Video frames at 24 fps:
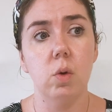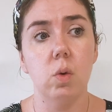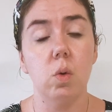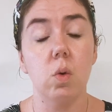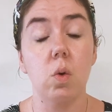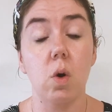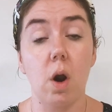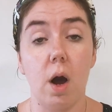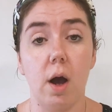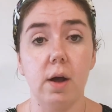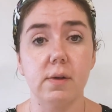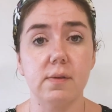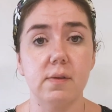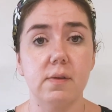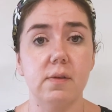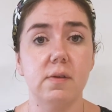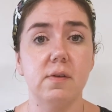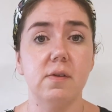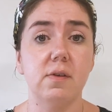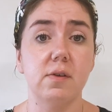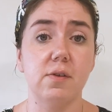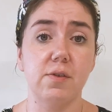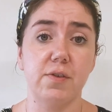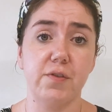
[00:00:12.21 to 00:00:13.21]
or
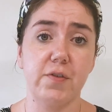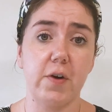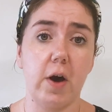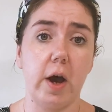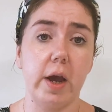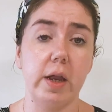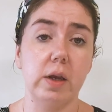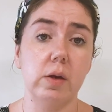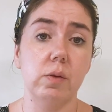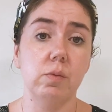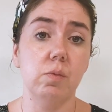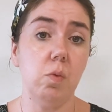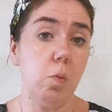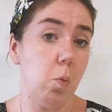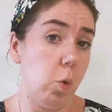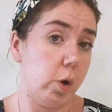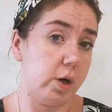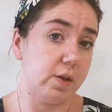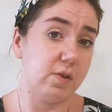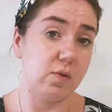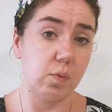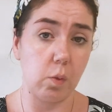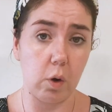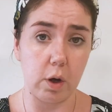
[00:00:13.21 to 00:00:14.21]
asked to define
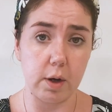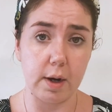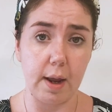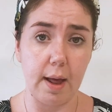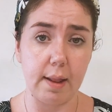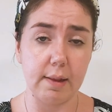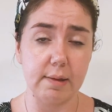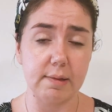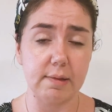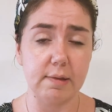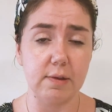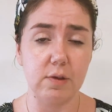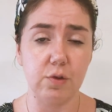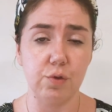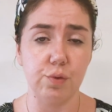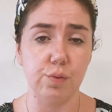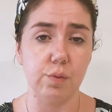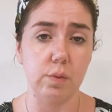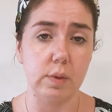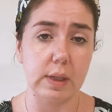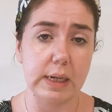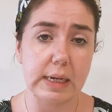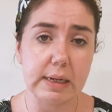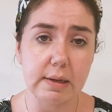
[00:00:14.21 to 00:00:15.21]
what a SWOT analysis
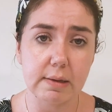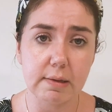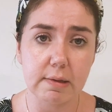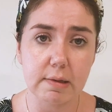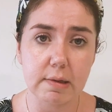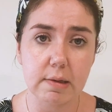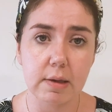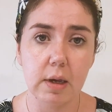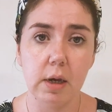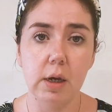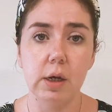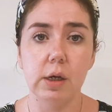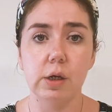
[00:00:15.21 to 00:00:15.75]
tool is.